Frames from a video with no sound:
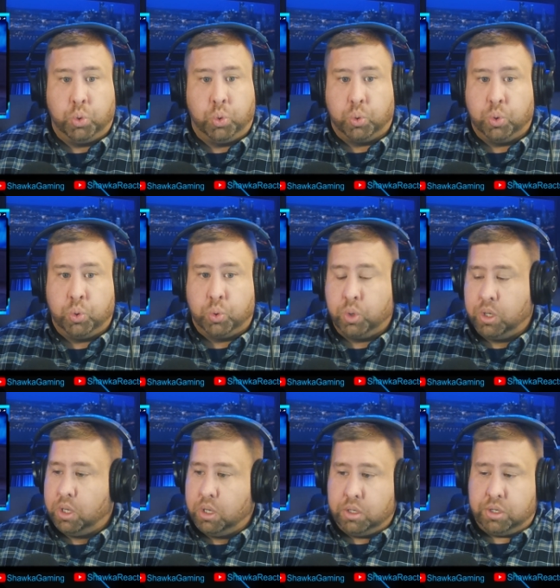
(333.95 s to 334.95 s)
Ooh, ooh.
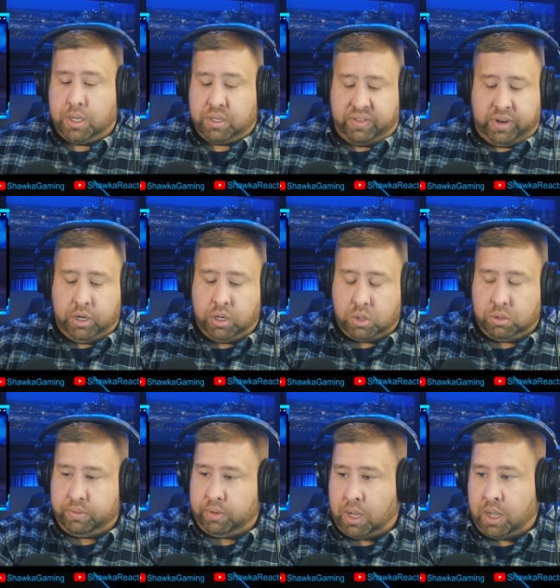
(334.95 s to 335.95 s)
She has a very good
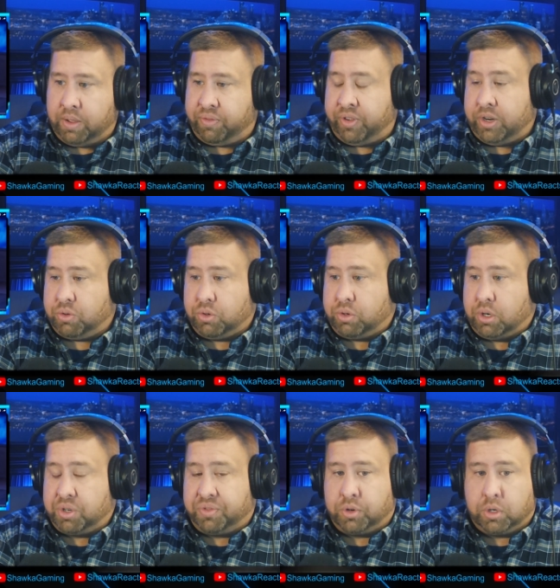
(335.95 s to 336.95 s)
facial
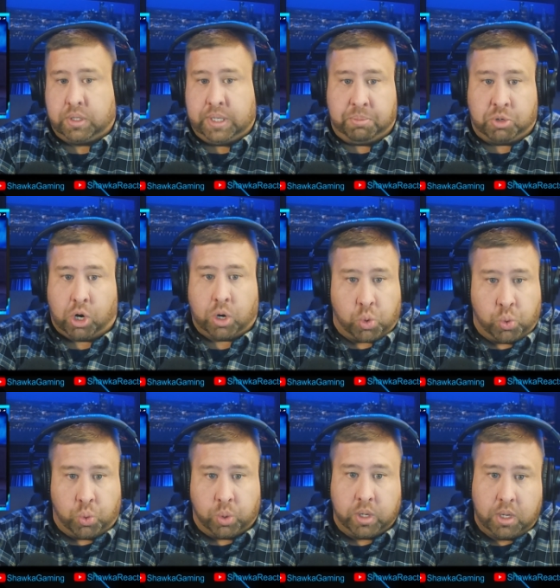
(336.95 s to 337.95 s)
structure for a deep, dark
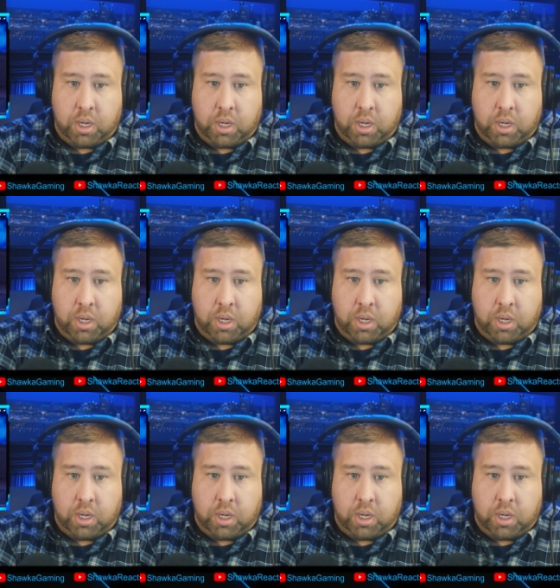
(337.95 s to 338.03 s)
ooh,